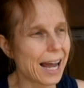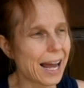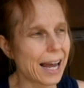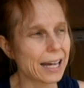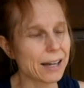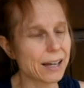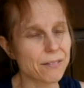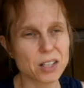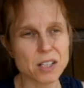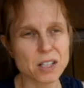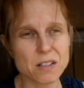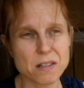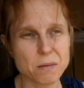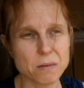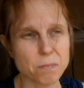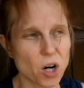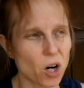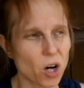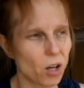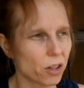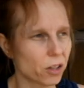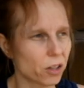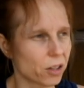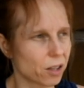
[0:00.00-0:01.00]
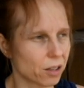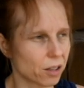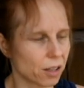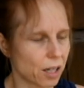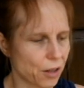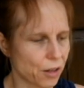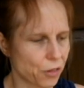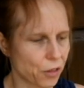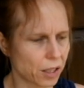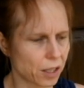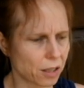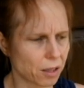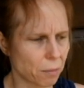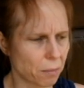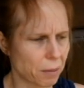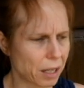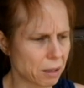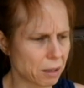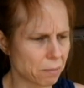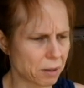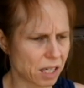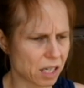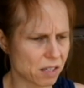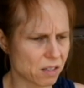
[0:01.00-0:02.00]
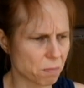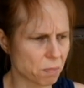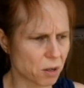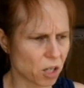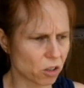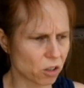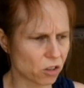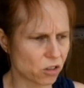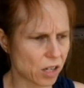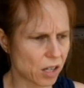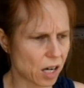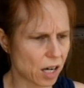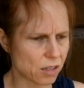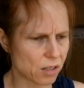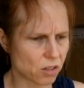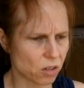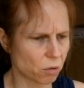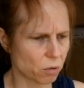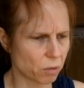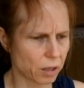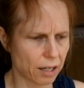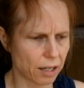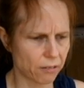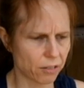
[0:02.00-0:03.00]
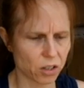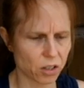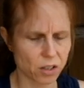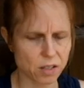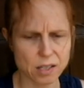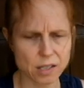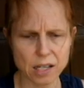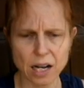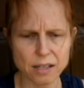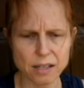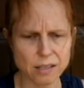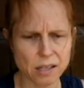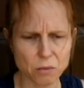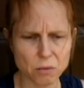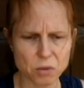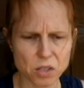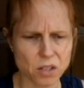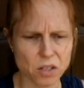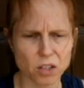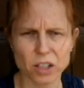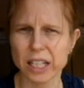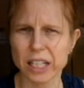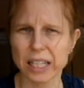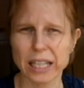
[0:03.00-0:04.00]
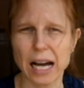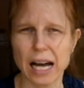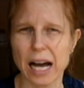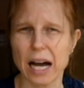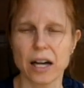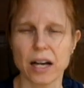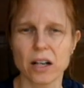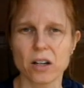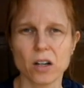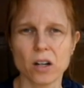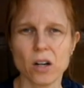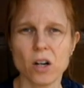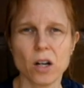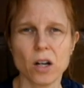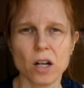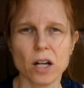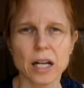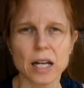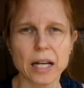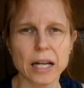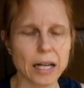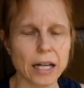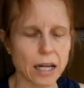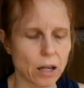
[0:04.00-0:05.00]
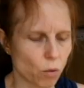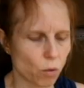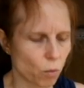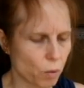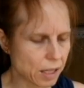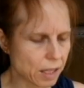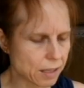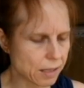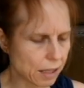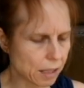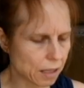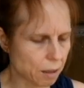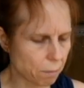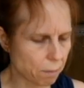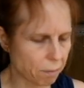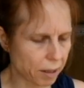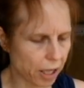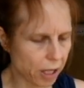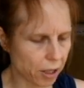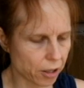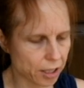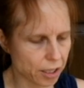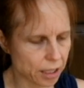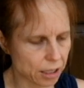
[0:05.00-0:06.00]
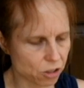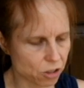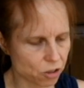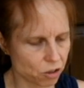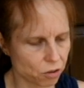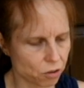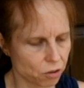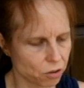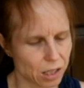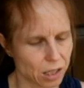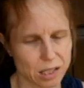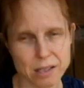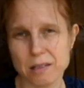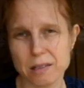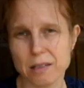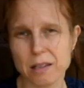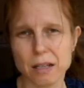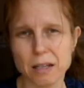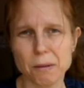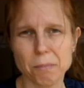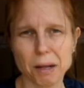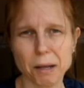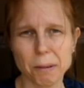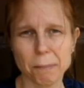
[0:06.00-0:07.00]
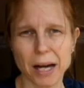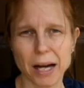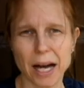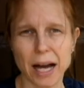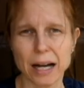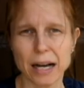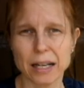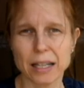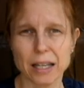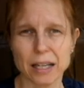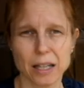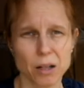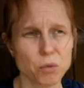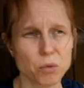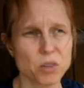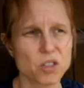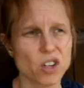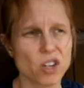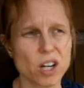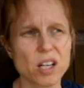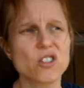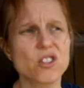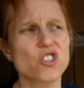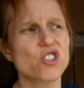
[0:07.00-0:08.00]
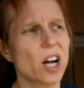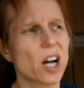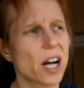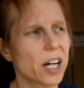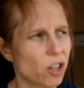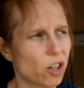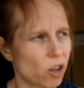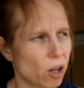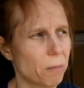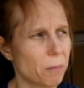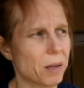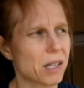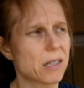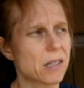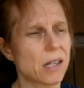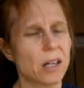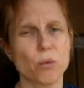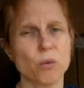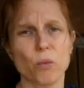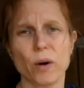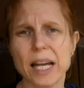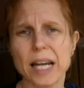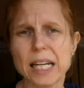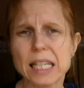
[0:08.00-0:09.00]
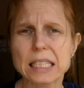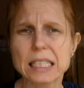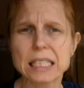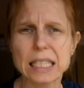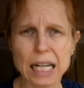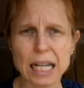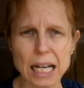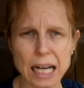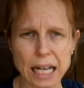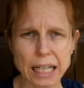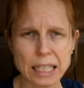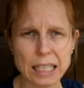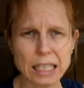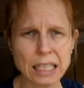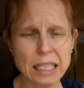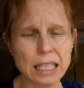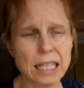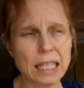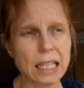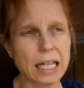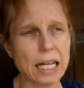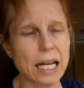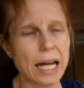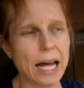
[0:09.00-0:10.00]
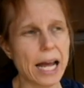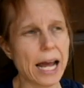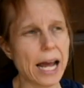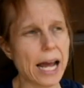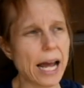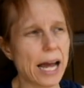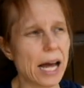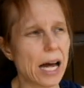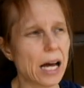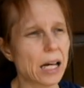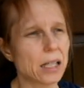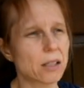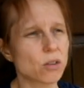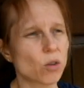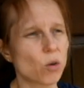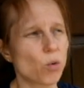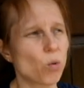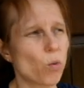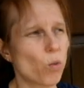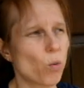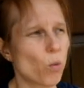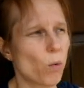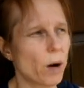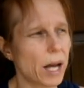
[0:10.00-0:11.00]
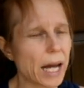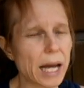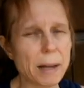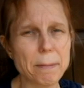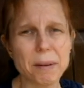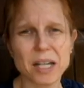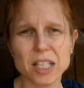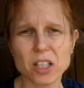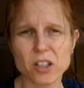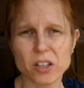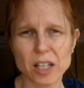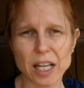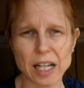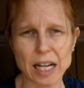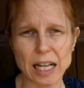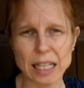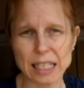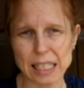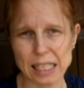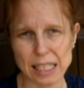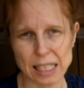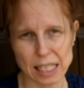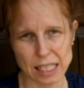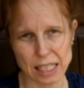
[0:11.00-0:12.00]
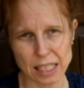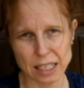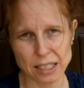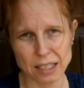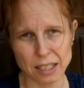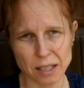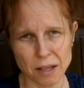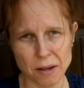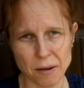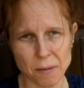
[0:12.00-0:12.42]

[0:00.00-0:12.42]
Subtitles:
Even the smaller, I think there might have been a smaller size or whatever, the size I was looking at, once I compared it to this sleeping bag, it was just ginormous. It weighed a ton and way bigger than I needed.